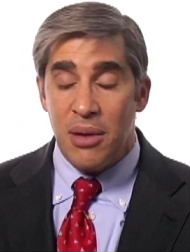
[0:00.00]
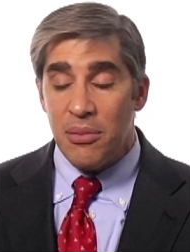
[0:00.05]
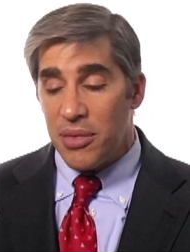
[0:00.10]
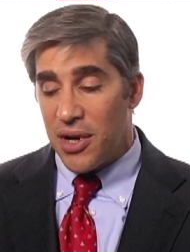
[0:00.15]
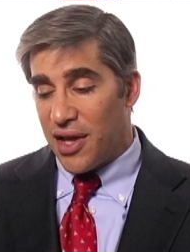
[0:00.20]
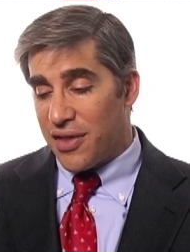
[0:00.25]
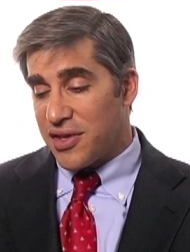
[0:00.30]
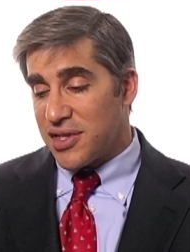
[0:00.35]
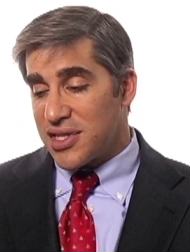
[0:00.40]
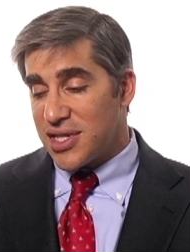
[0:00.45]

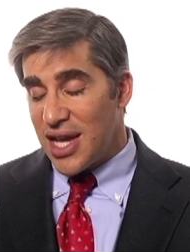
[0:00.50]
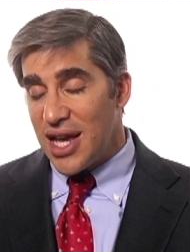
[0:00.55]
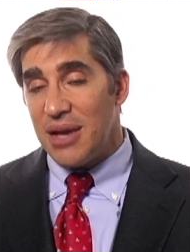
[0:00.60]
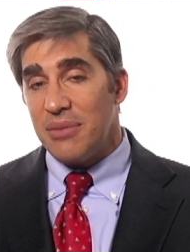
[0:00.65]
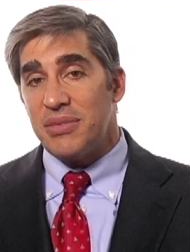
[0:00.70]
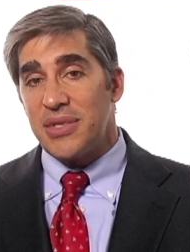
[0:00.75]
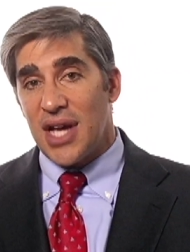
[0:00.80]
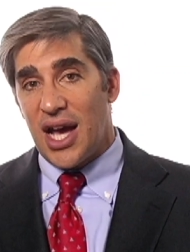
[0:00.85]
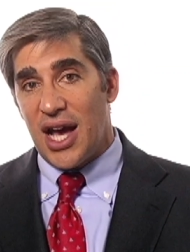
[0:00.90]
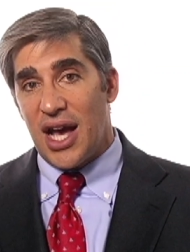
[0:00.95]
But at the
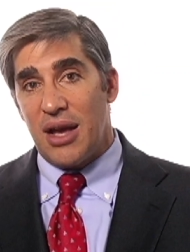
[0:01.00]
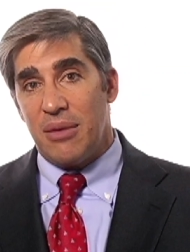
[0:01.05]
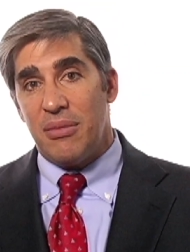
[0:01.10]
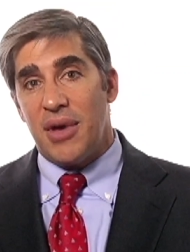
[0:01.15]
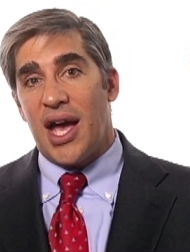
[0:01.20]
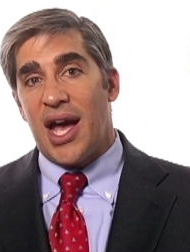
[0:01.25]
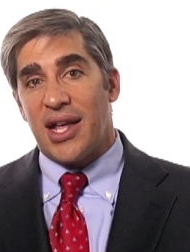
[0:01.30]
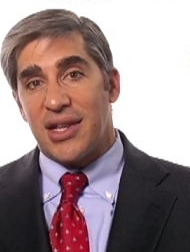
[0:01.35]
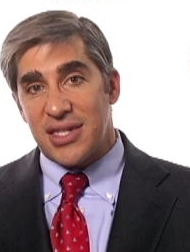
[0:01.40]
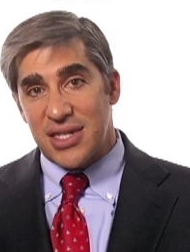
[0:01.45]
same time,
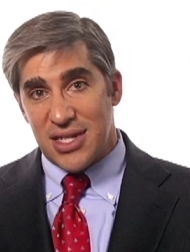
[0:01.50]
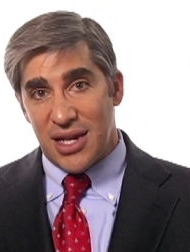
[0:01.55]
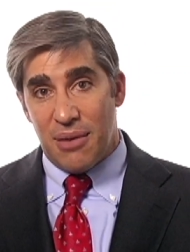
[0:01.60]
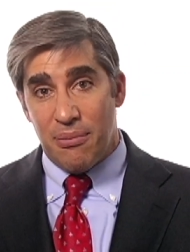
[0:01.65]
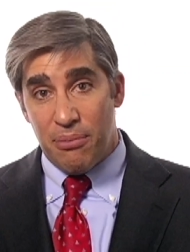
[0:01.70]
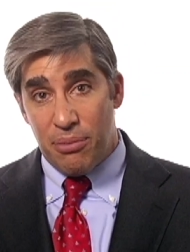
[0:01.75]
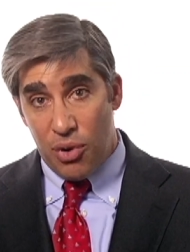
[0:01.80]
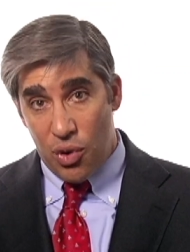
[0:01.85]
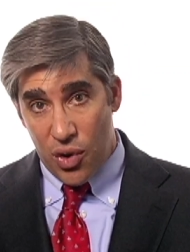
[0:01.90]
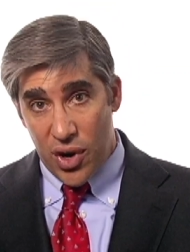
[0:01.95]
at
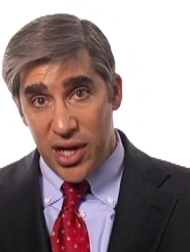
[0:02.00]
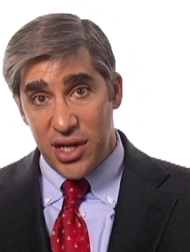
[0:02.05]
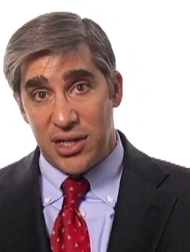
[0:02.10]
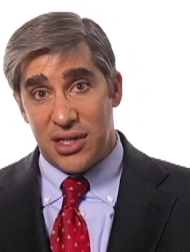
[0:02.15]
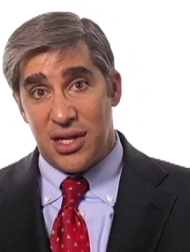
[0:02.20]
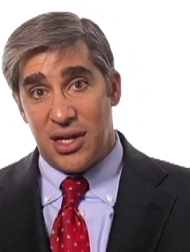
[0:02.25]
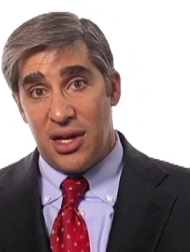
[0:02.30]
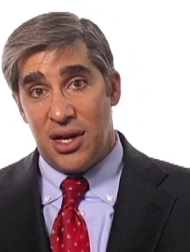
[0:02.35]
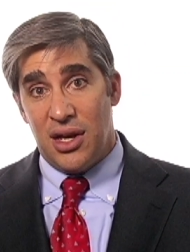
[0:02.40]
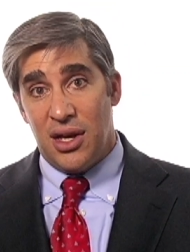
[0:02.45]
some
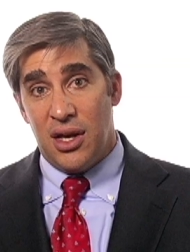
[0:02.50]
point,